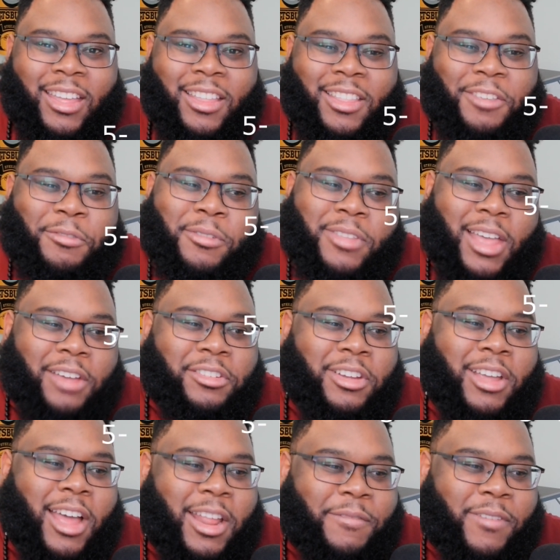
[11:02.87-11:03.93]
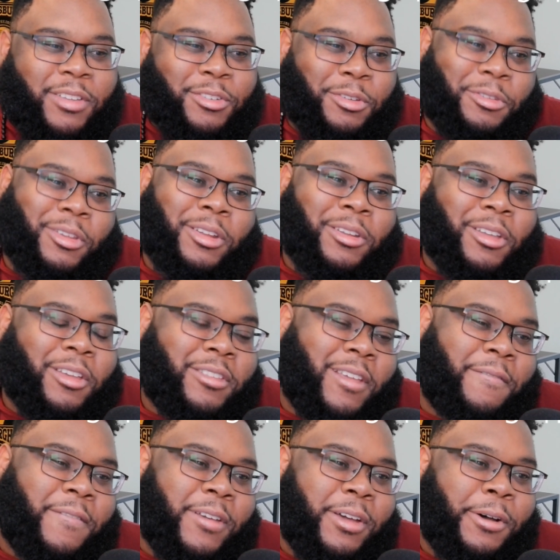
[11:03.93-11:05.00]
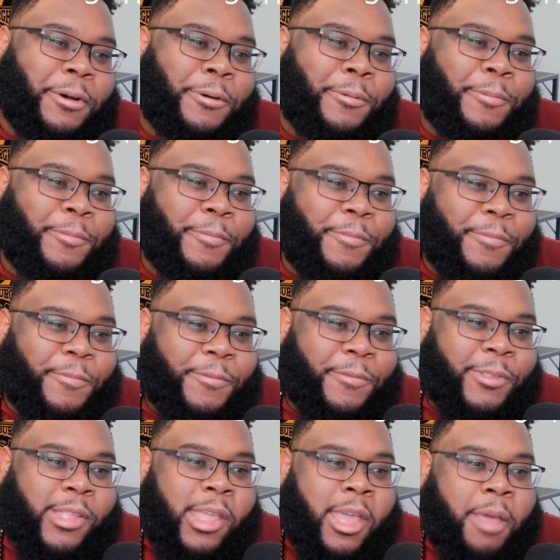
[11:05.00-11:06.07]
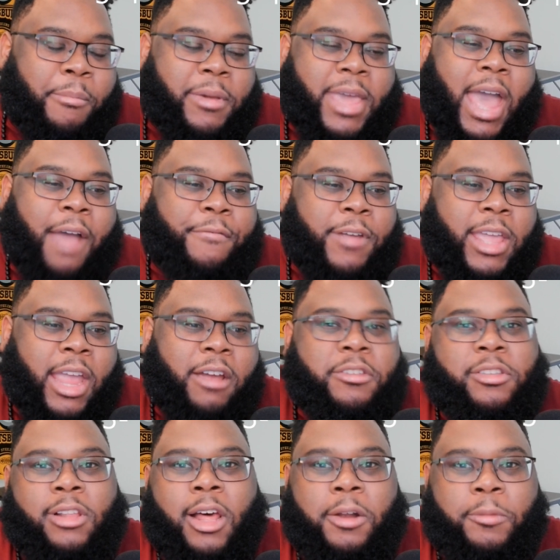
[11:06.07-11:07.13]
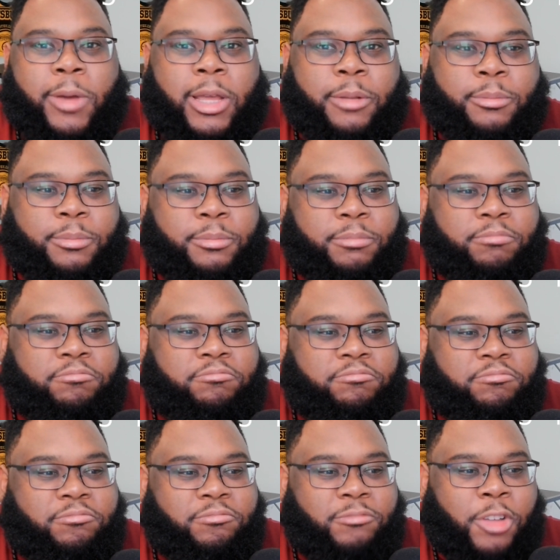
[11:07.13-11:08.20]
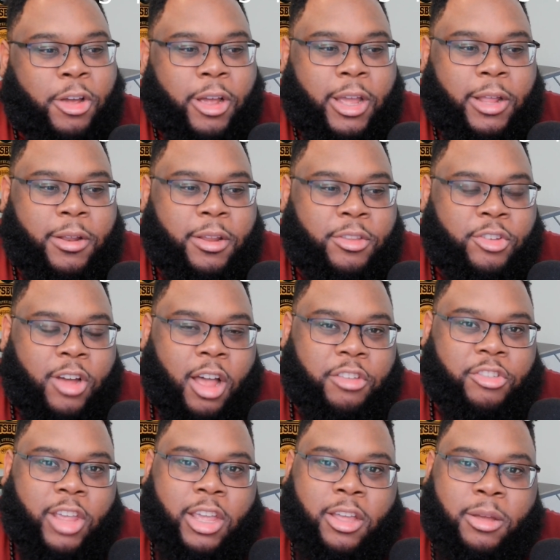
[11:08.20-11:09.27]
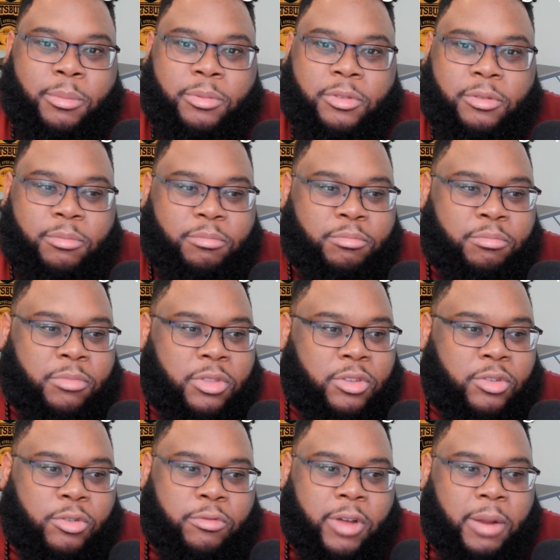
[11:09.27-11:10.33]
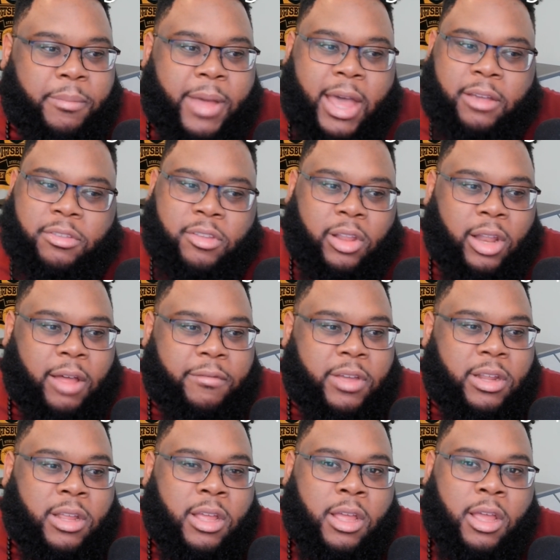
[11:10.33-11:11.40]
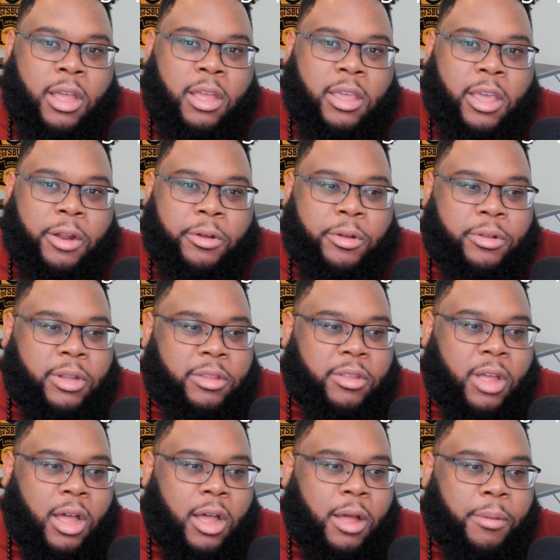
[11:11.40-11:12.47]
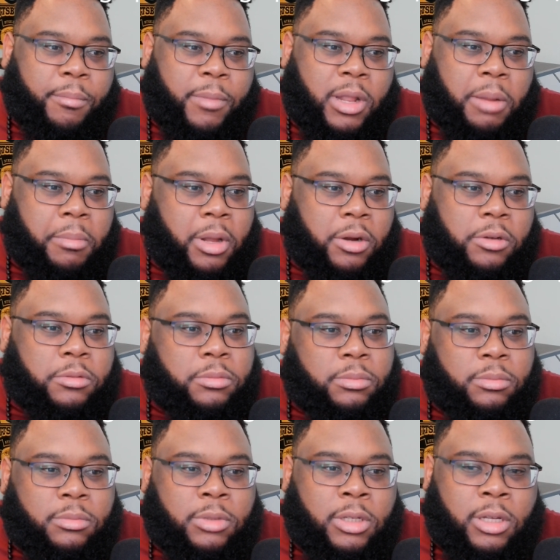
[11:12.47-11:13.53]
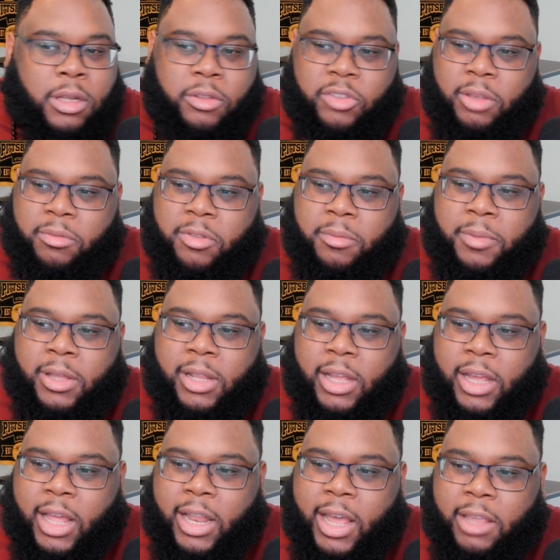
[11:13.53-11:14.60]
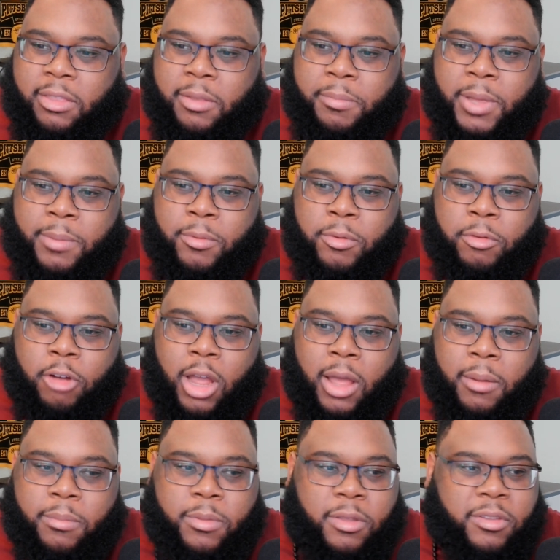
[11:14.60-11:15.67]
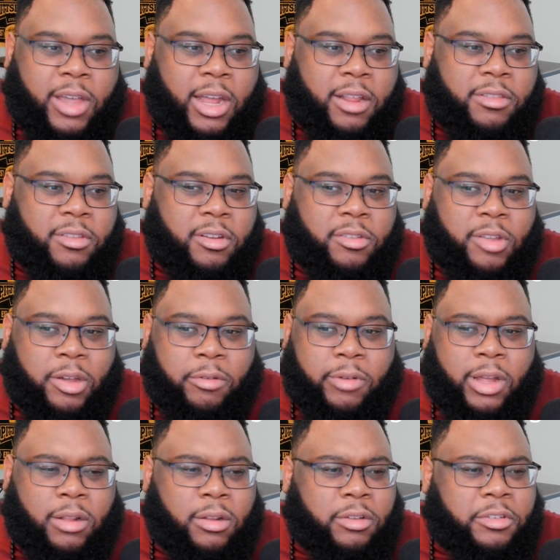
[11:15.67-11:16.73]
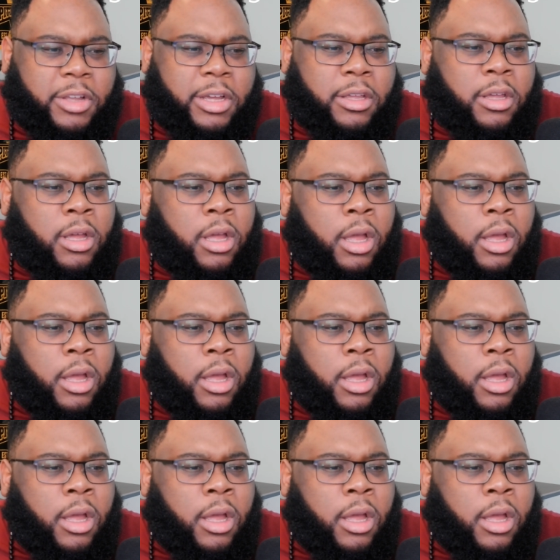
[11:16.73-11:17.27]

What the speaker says: This one's actually kind of interesting because I feel McCaffrey carries a lot of weight. All right, Josh Jacobs, 2 running backs, love it. Kittle in the middle. Seems to be like I like the people who grab the tight ends in the second round. Looks like,